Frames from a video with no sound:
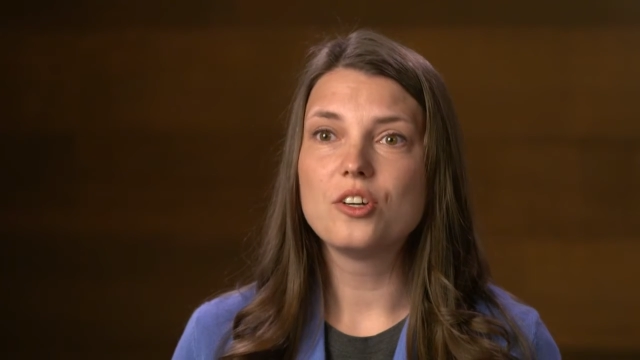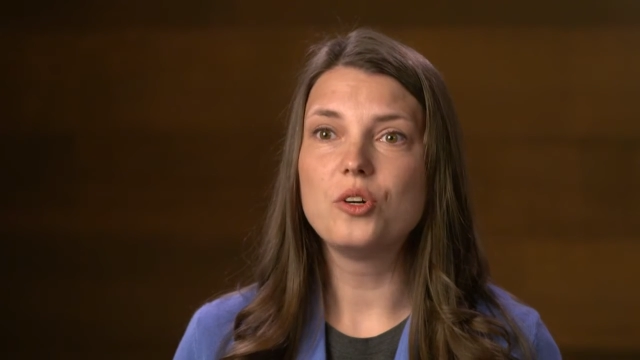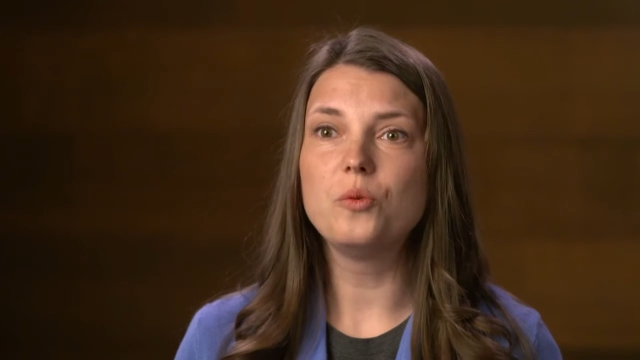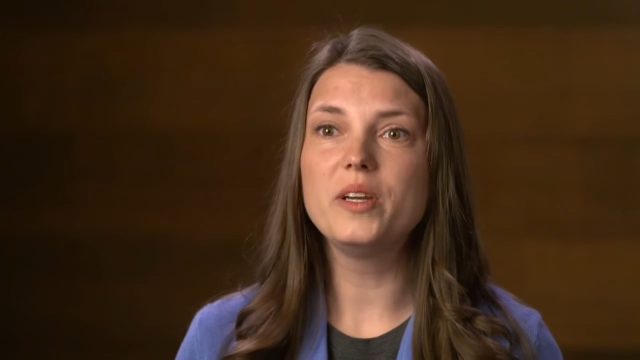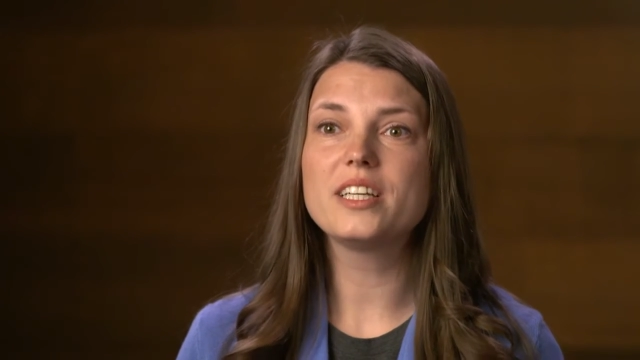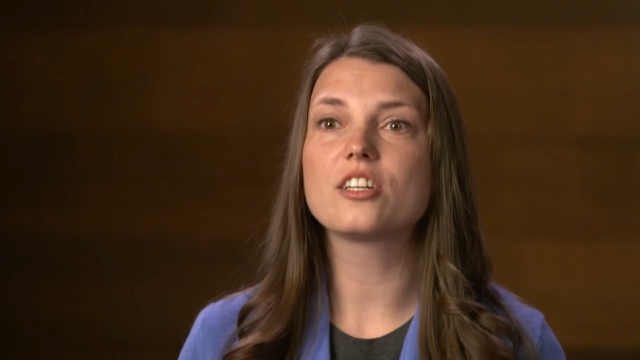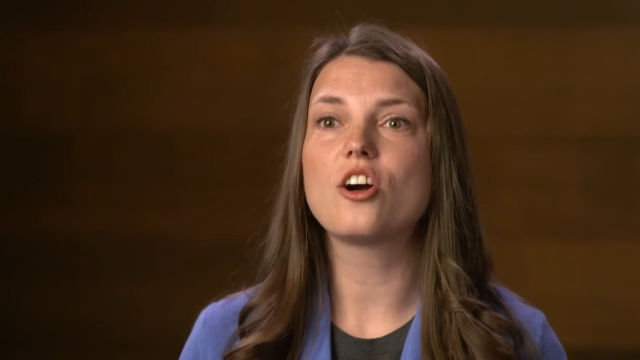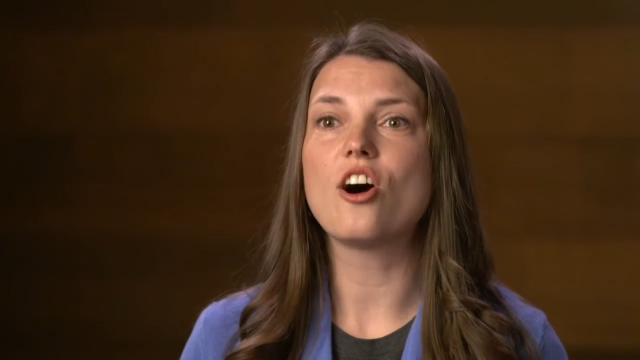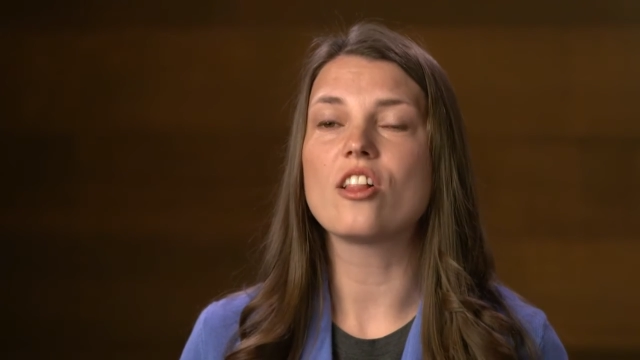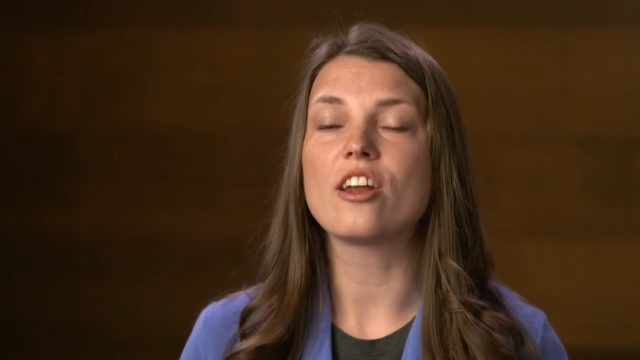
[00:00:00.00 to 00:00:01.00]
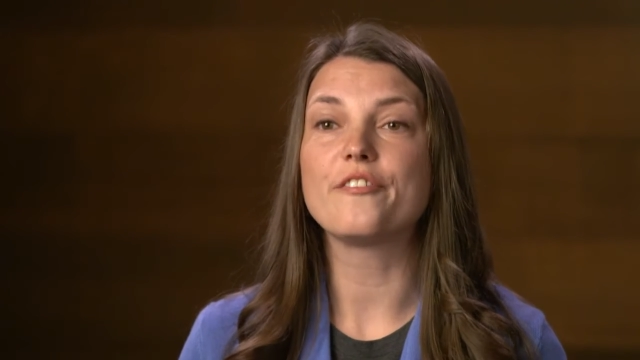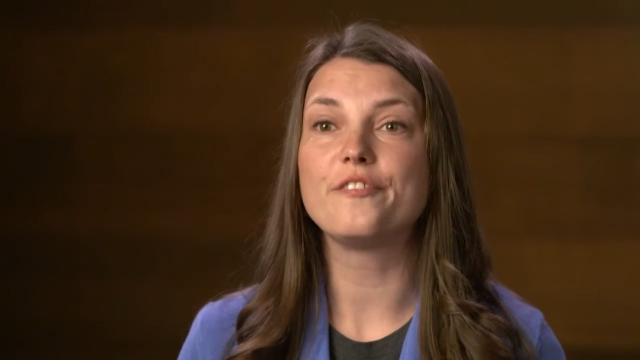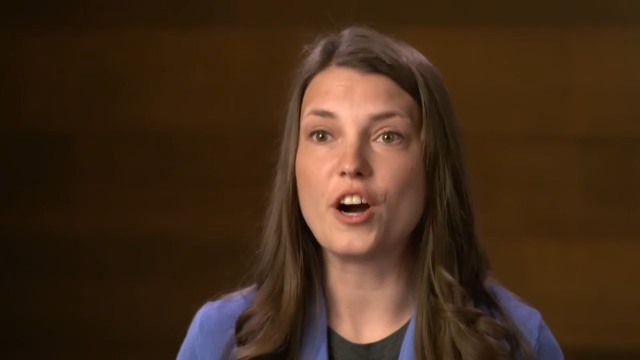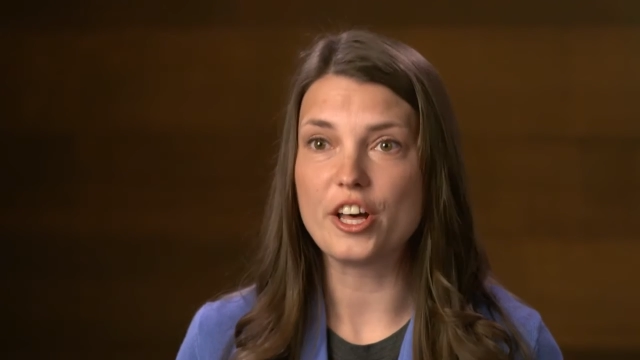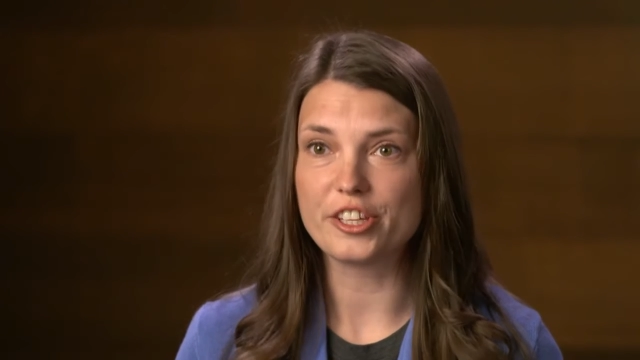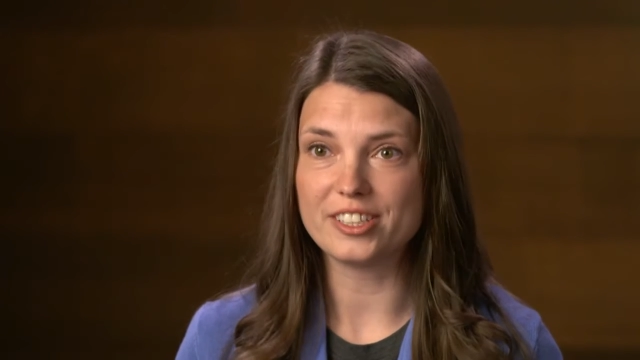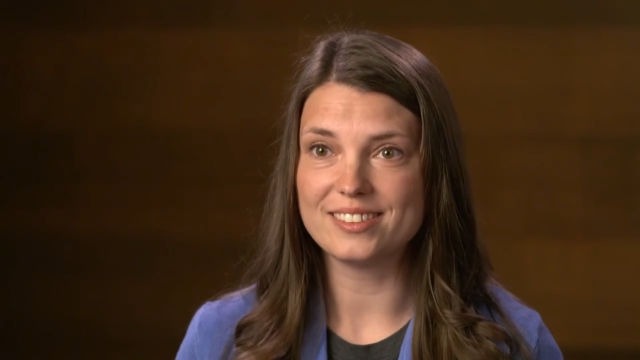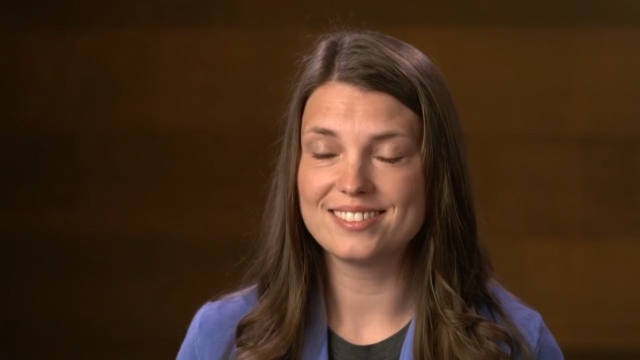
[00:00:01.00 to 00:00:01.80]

who we could call our Father,